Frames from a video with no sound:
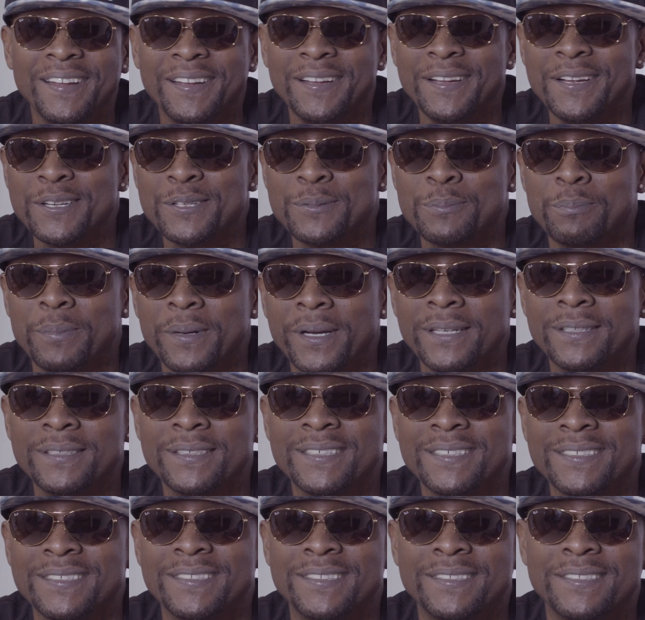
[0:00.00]
Mm. This
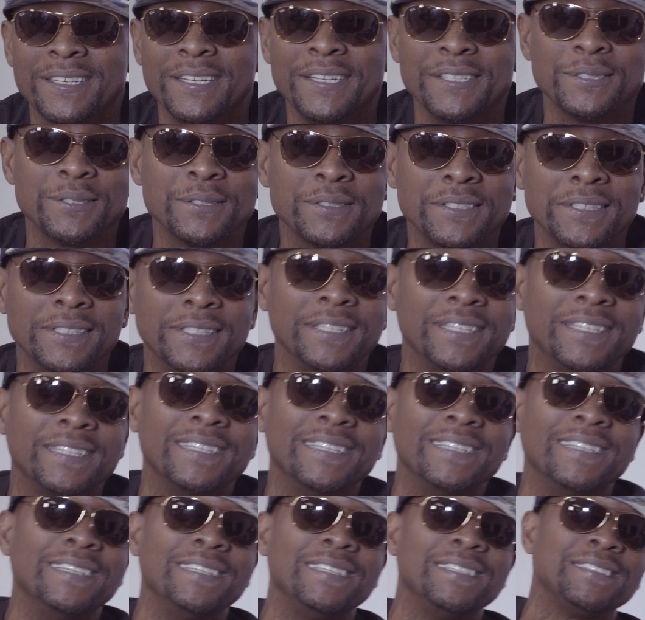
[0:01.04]
bitches, the teachers look
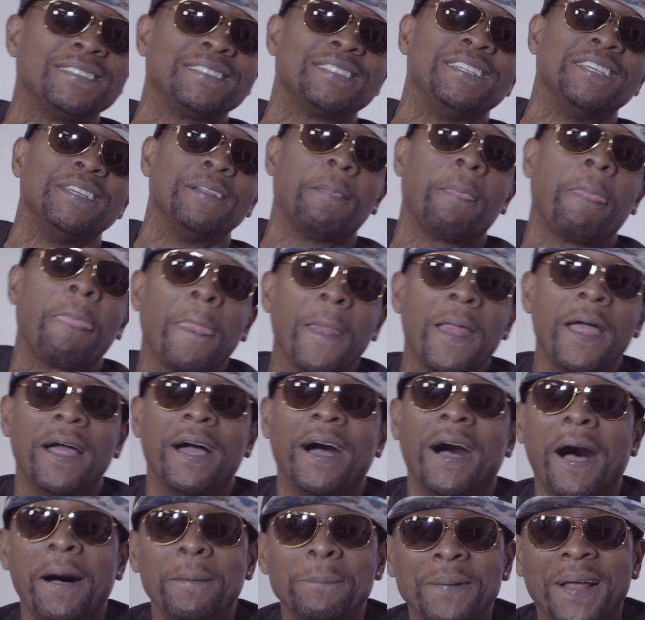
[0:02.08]
good and shit.
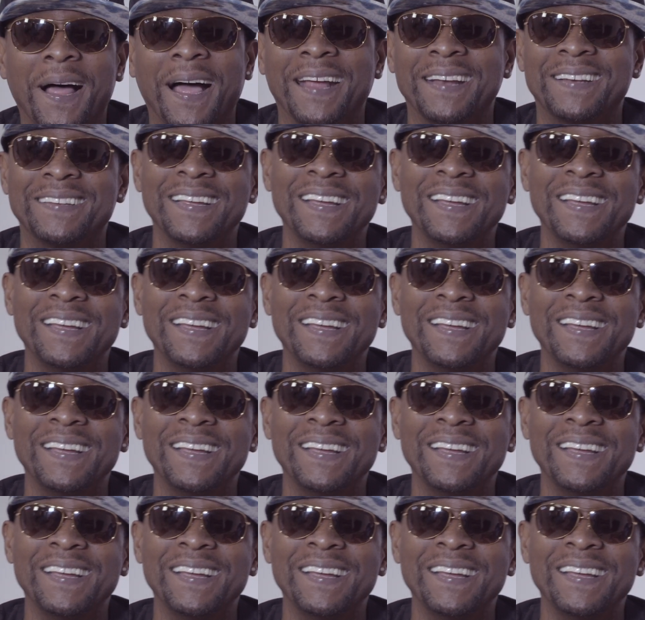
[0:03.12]
I'm like,